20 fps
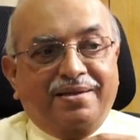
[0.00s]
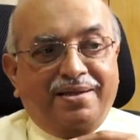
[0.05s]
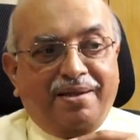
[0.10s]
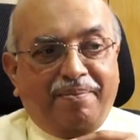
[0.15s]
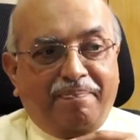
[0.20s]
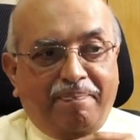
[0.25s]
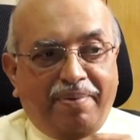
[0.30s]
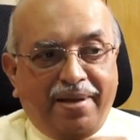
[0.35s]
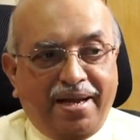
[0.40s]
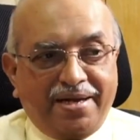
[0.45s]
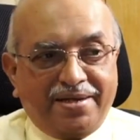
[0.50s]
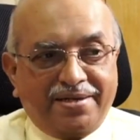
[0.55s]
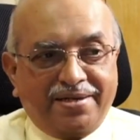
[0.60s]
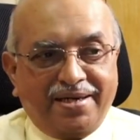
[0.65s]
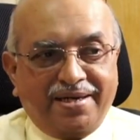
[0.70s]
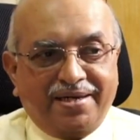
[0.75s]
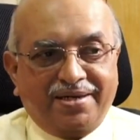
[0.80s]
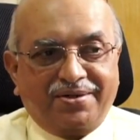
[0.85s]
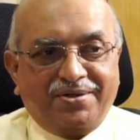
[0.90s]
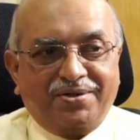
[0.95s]
The
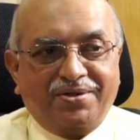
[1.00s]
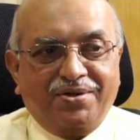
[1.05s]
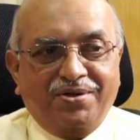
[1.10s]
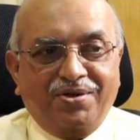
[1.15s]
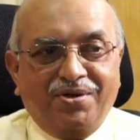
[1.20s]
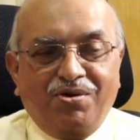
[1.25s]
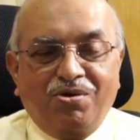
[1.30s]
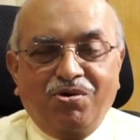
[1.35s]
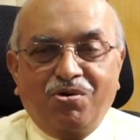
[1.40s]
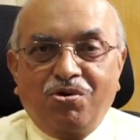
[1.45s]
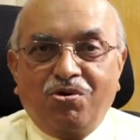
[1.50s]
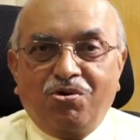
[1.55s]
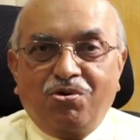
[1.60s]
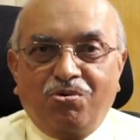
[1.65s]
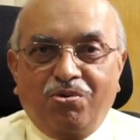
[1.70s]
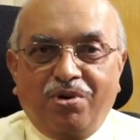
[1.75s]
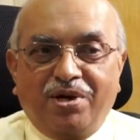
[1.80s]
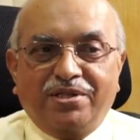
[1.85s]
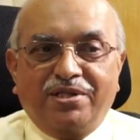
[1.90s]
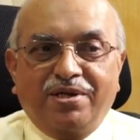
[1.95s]
patients
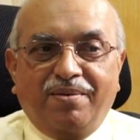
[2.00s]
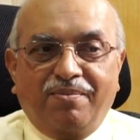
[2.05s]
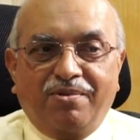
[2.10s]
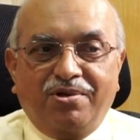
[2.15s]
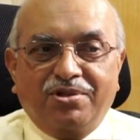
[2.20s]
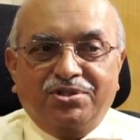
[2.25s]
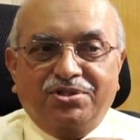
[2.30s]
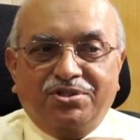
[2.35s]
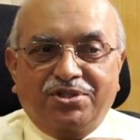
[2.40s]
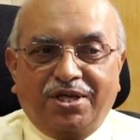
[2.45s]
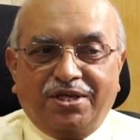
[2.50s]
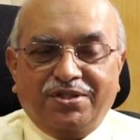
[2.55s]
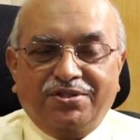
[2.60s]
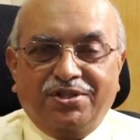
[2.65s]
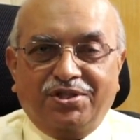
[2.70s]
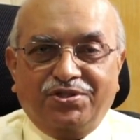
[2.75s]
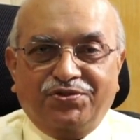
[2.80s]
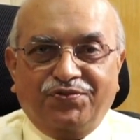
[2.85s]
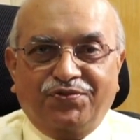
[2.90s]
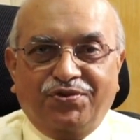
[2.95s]
who are the most
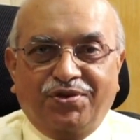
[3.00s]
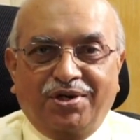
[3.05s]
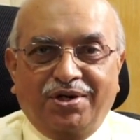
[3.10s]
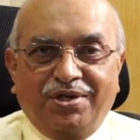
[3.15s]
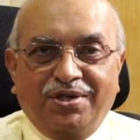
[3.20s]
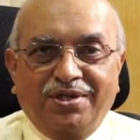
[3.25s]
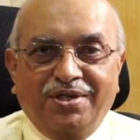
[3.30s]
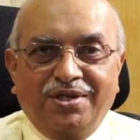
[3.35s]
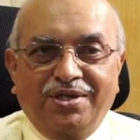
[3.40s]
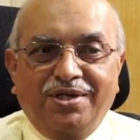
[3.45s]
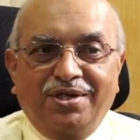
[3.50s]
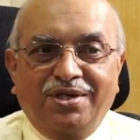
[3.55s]
successful